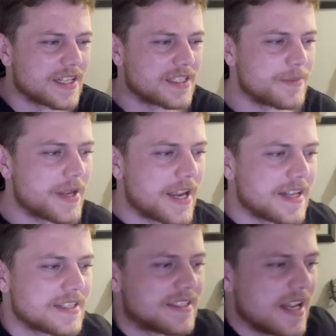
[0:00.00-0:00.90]
make any
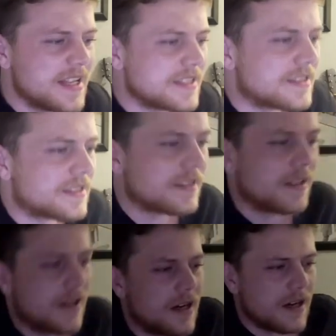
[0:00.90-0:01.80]
sense.
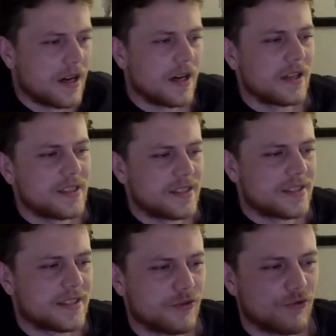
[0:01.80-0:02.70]
Oh, this is
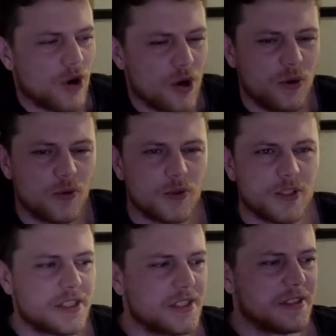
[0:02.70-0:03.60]
gross, dude.